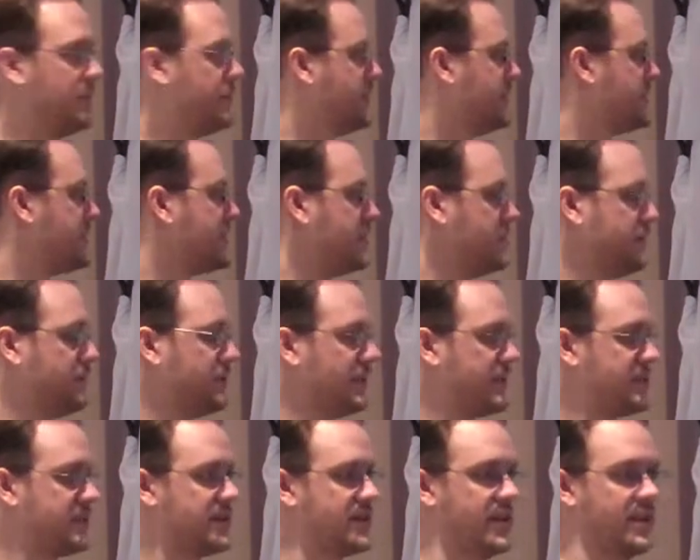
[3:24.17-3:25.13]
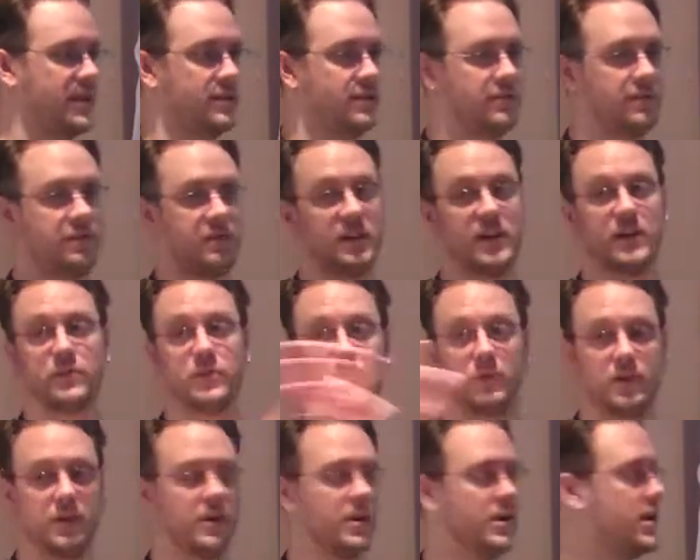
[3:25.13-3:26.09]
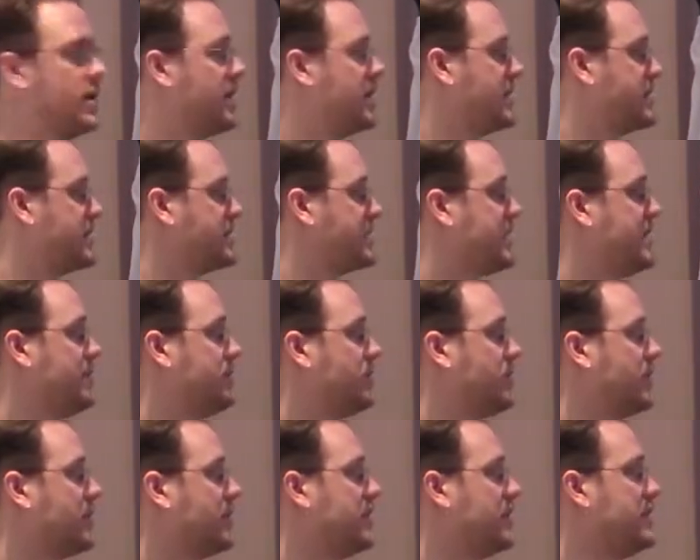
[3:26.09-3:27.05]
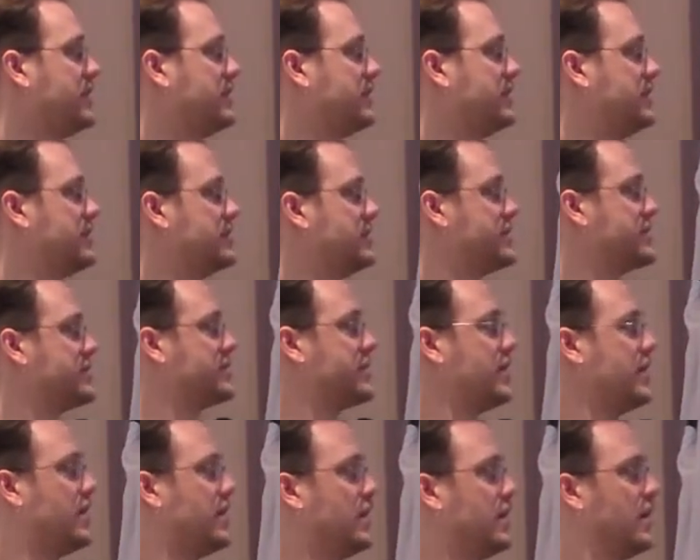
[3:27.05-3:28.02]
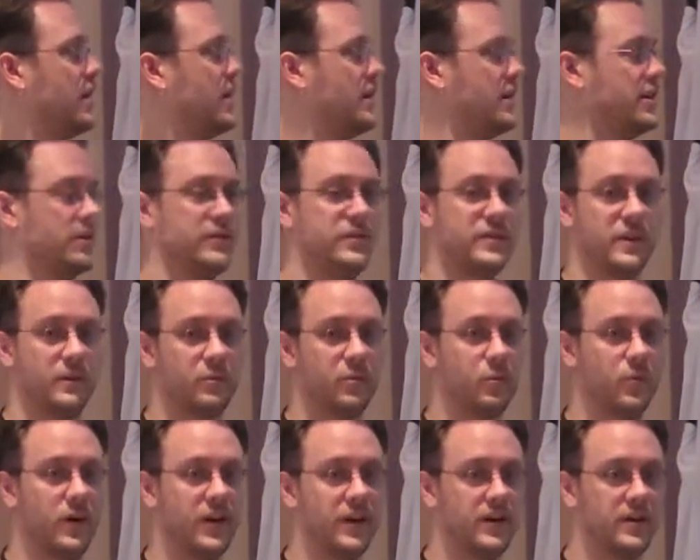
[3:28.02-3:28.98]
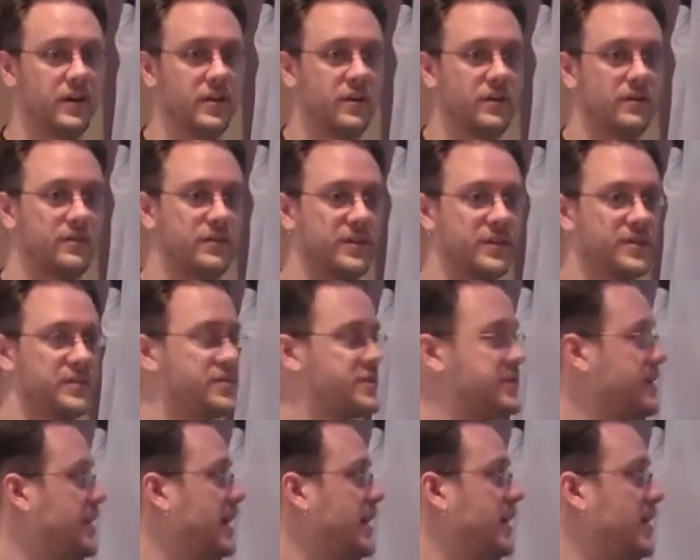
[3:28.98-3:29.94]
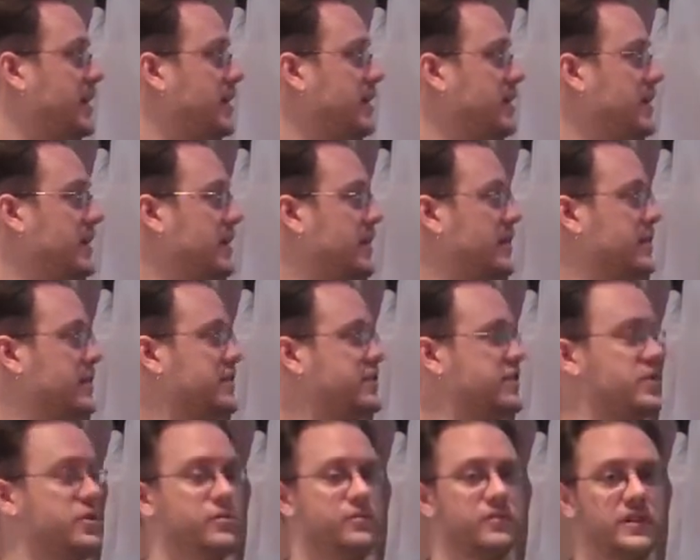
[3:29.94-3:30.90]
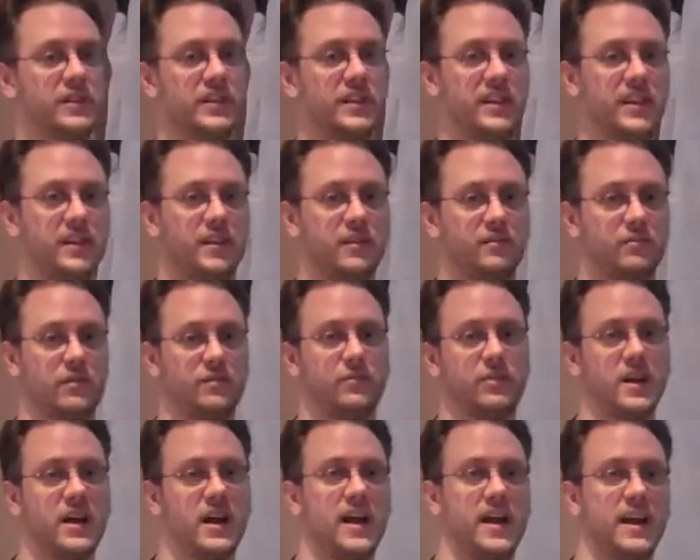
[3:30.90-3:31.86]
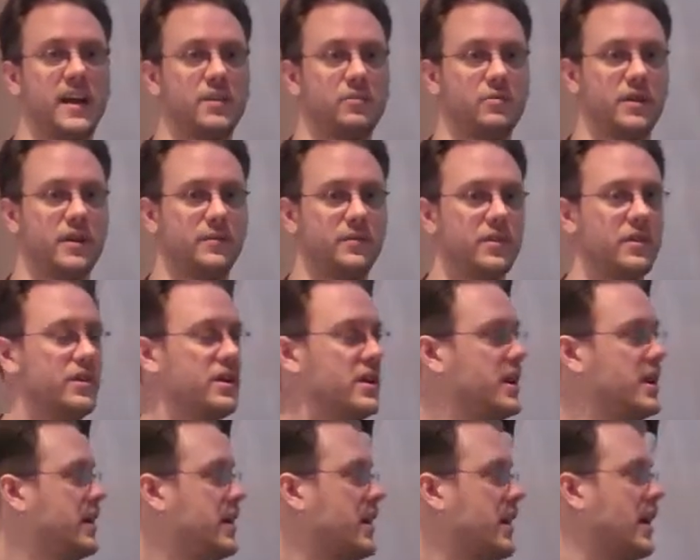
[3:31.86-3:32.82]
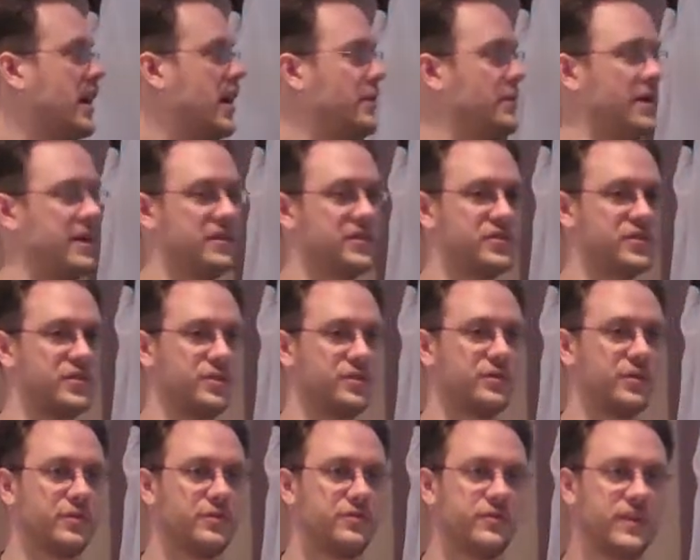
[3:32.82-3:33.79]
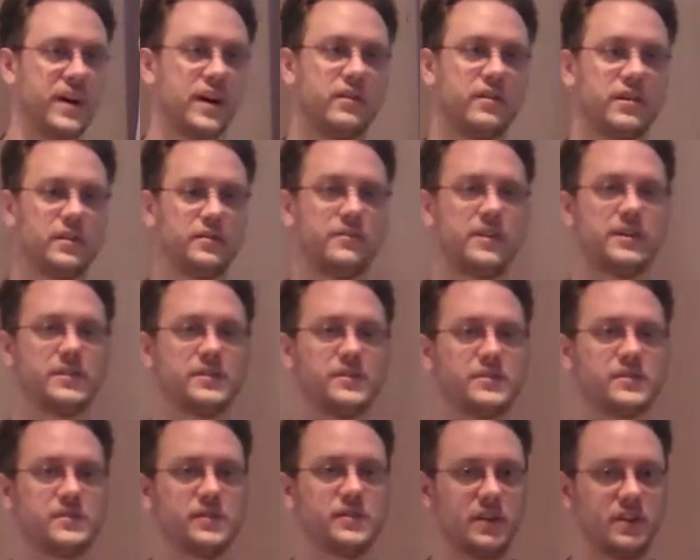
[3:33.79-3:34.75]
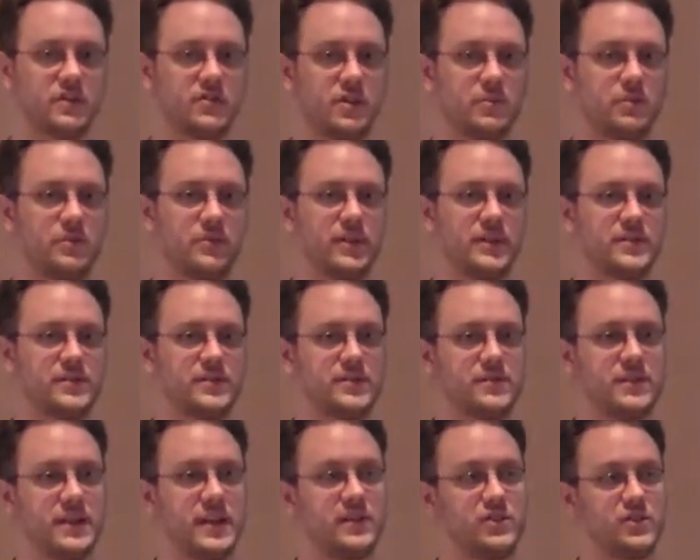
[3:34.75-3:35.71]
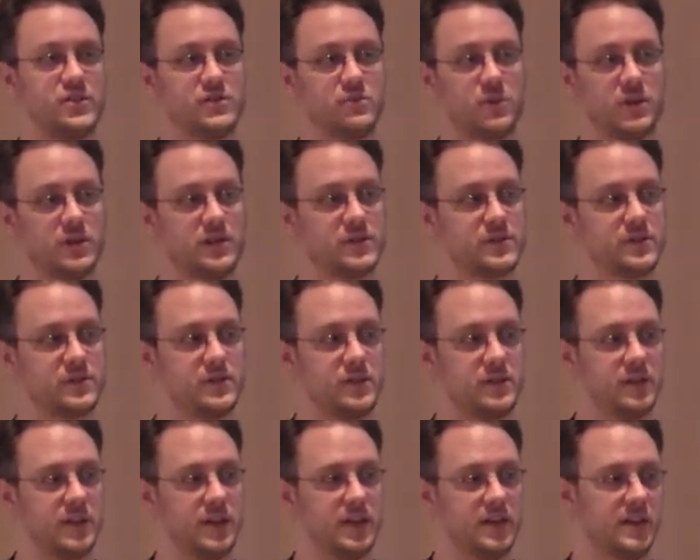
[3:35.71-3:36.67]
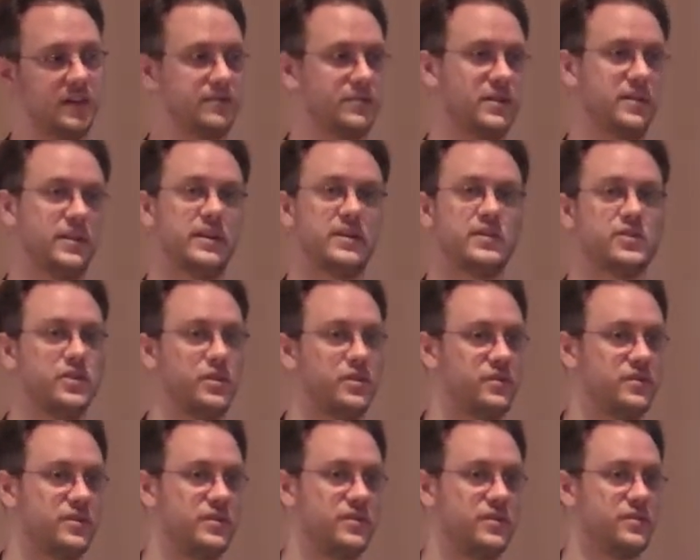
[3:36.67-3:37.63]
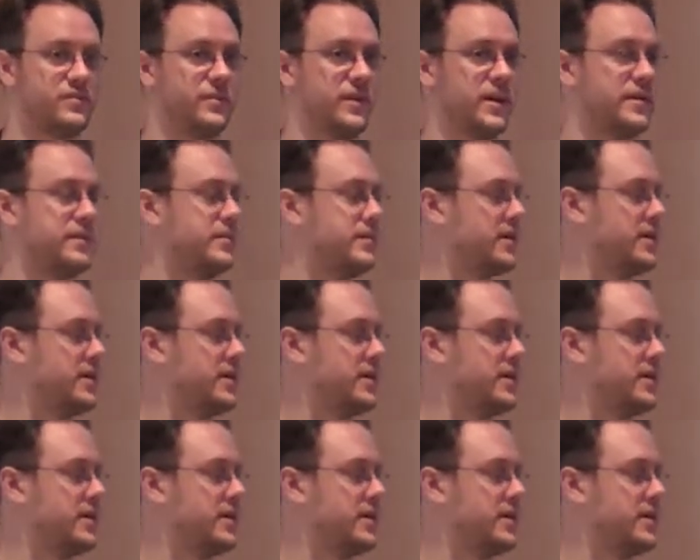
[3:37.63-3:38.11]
The simplest thing for everyone is the keyboard. You can use, the number 1 for a snare, 2 for kick, 3 for hi-hat or whatever. And so for firing events, like drum events, that just works. And I've done that in shows and it's just fine.